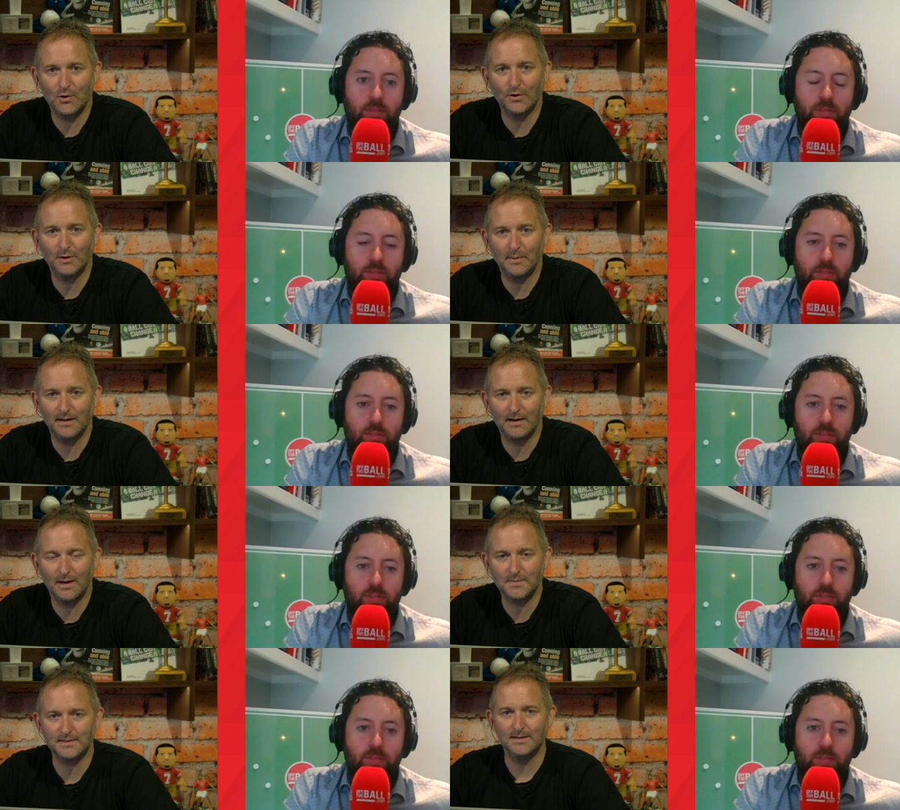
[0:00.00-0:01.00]
Speaker 1: broken up by the
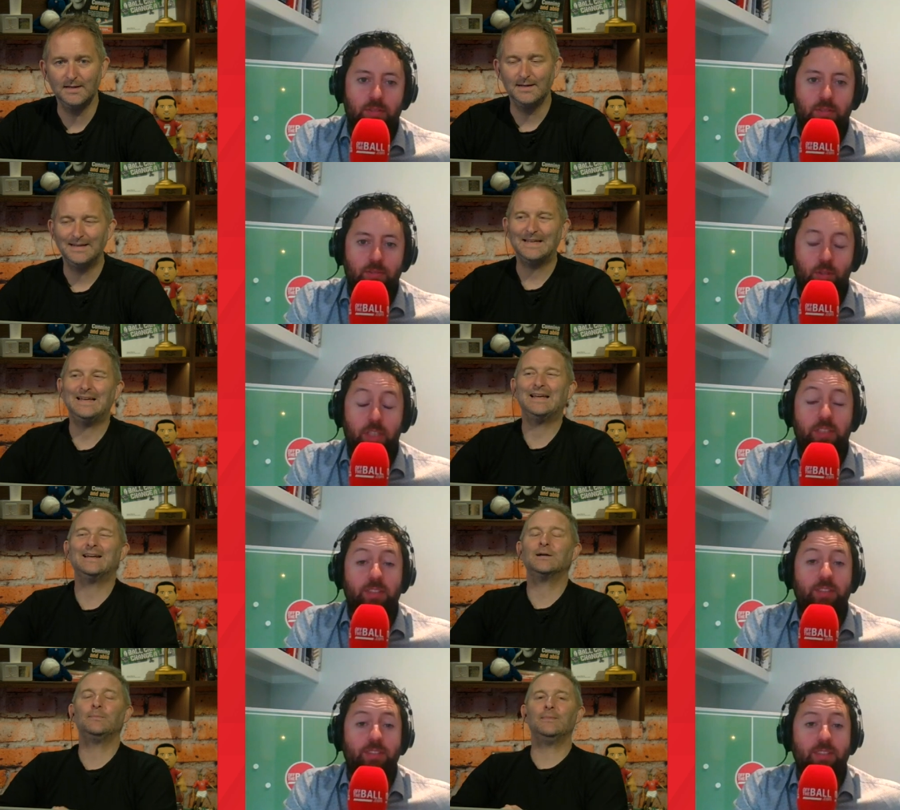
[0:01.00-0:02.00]
cops. An,
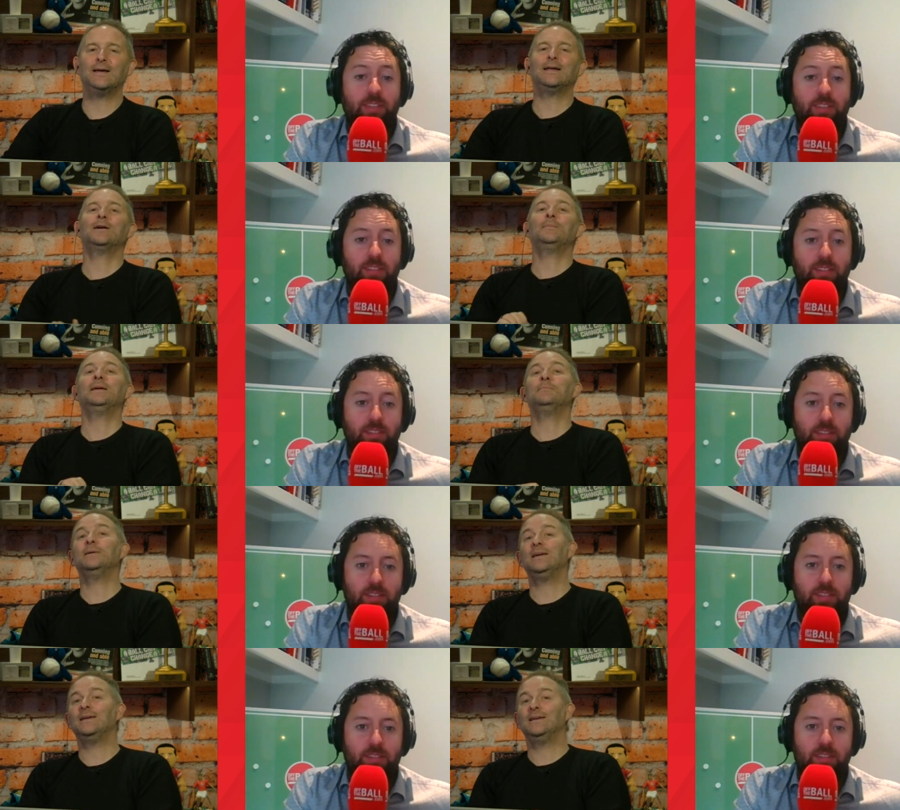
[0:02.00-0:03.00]
right. Air, an
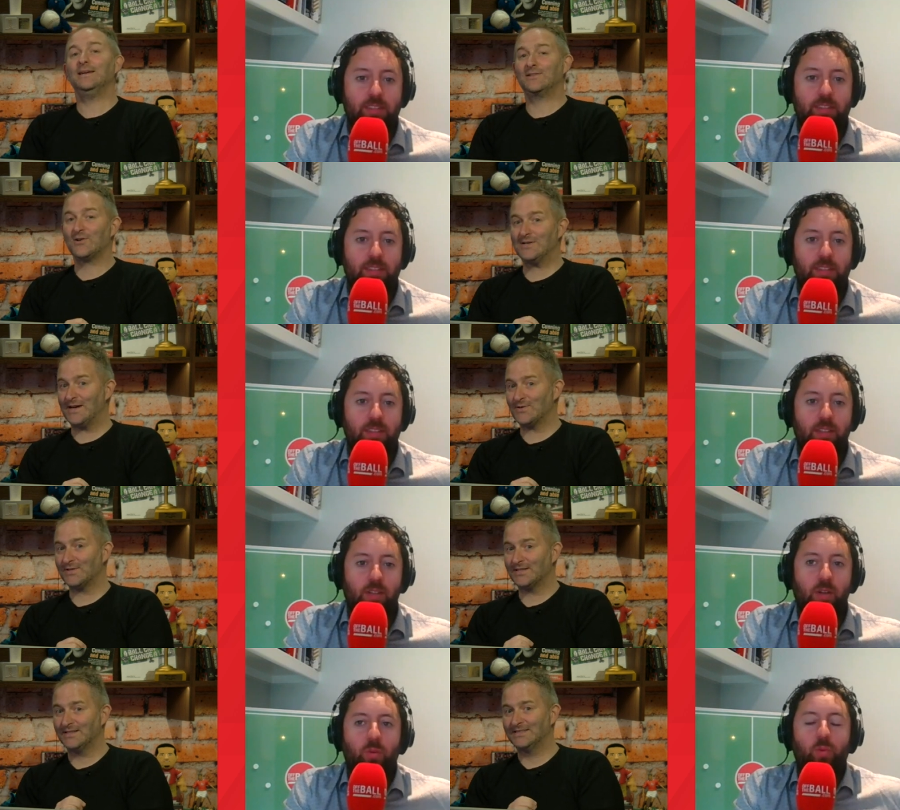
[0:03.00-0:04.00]
Airbnb, it turned out.
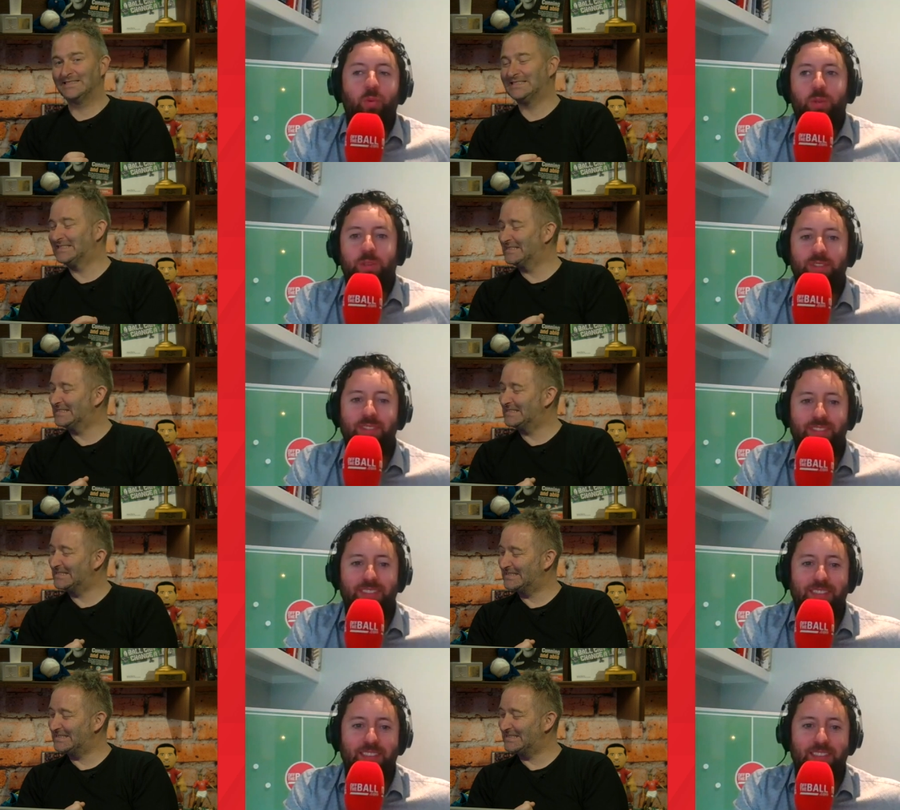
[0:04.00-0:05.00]
Oof.
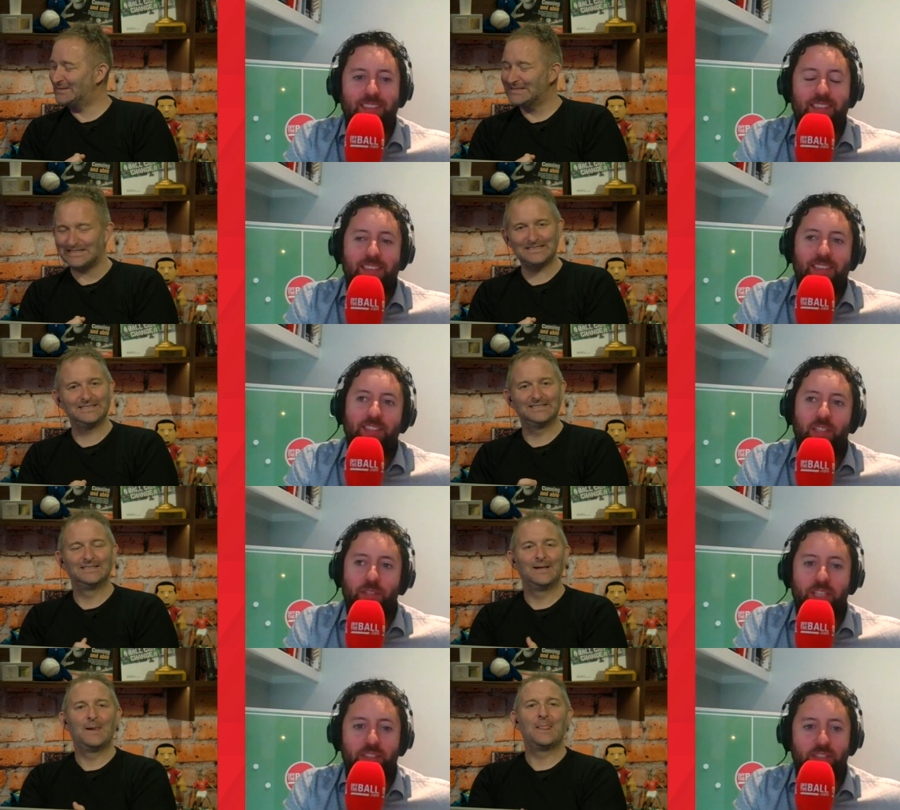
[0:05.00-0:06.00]

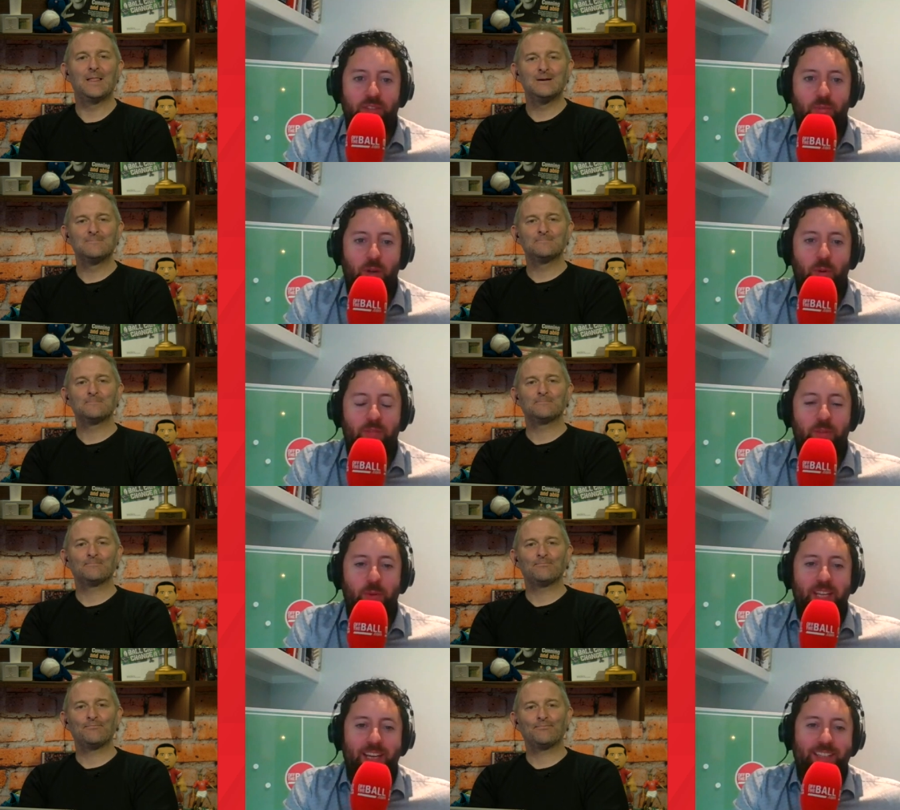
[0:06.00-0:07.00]
Speaker 2: So they just went away
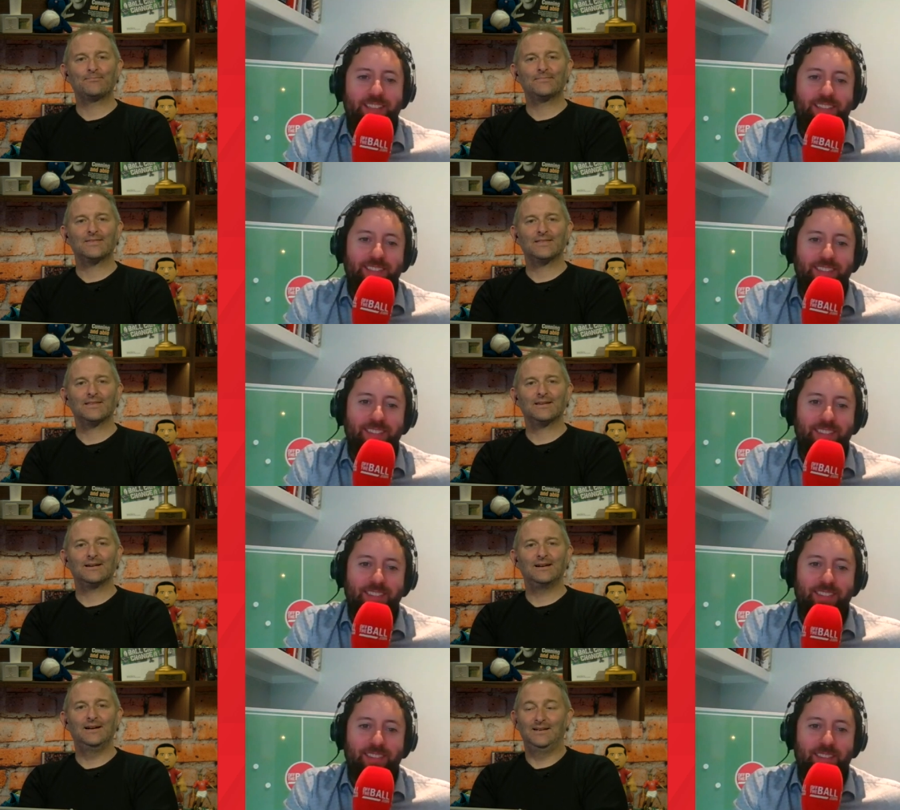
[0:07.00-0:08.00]
for the weekend.
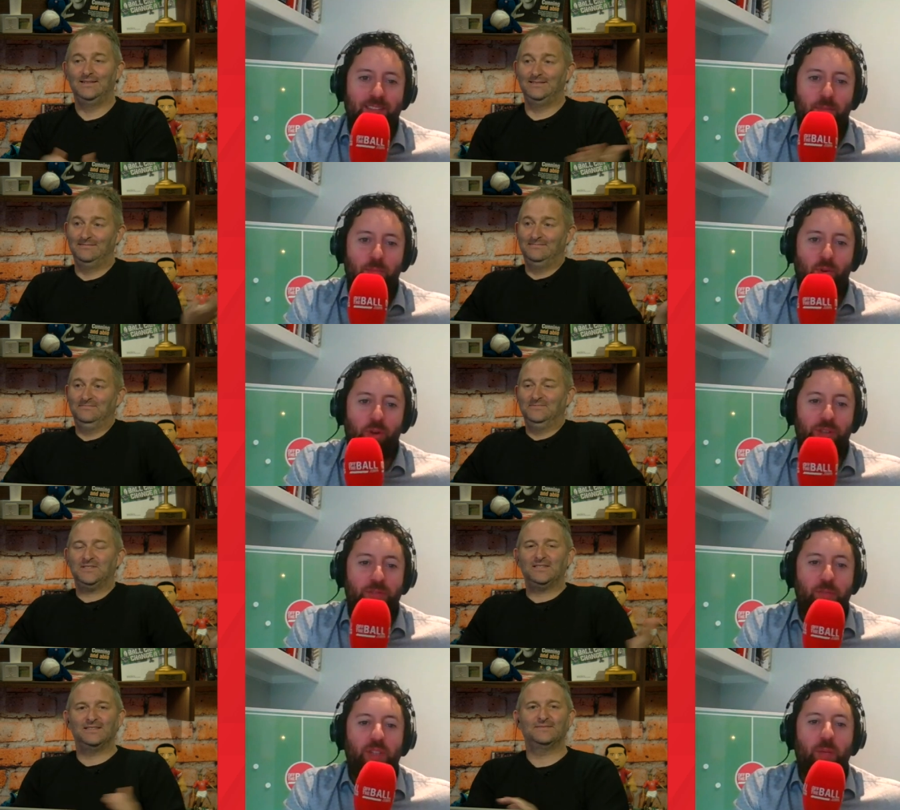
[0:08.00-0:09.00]

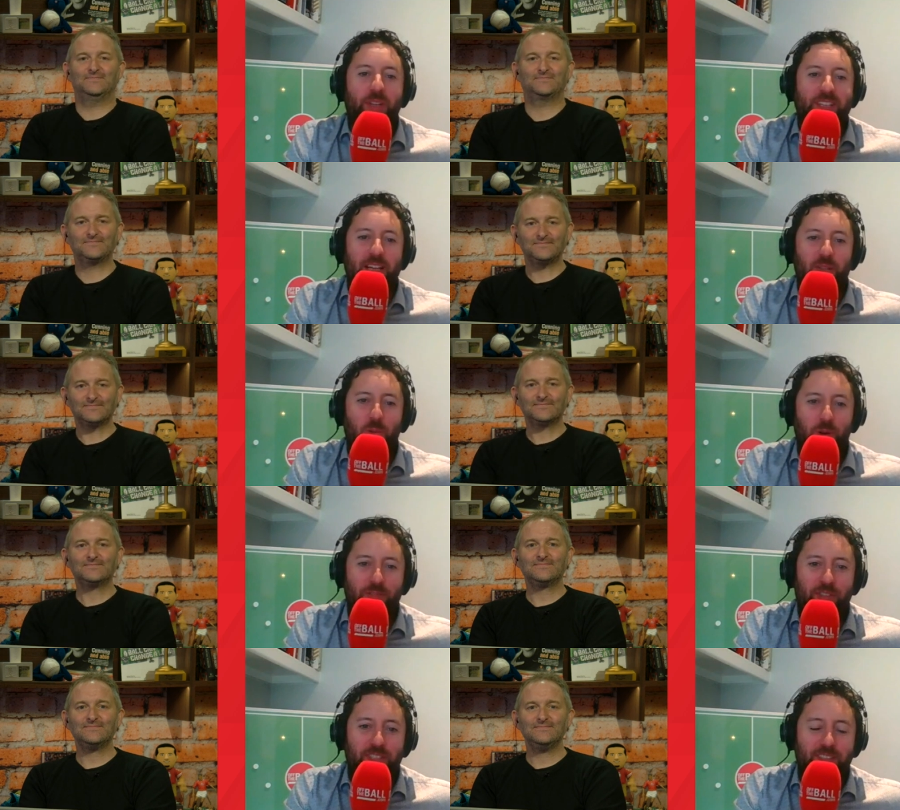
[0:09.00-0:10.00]
Brought it from Dublin down to
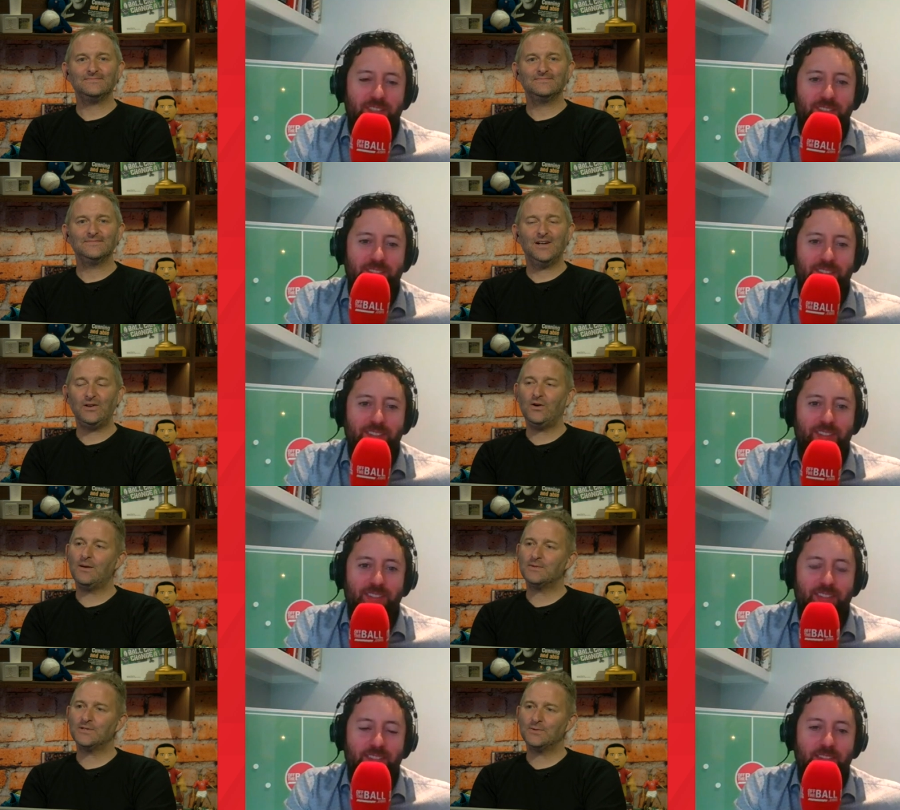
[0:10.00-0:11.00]
Waterford.
Speaker 1: Oh no, I
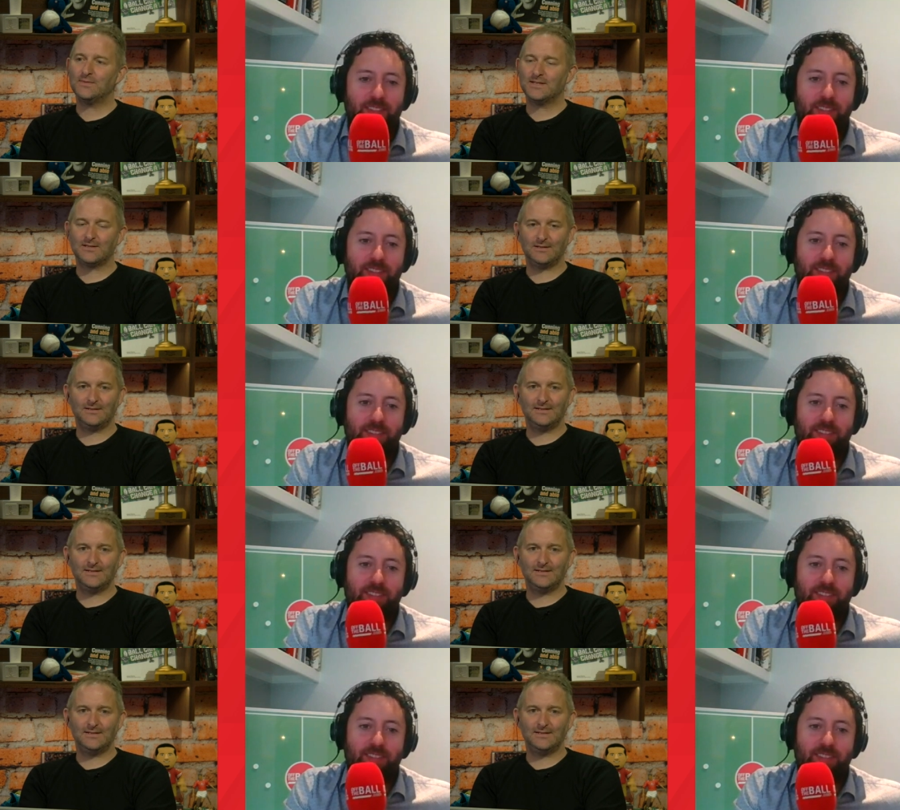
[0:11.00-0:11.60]
presume these are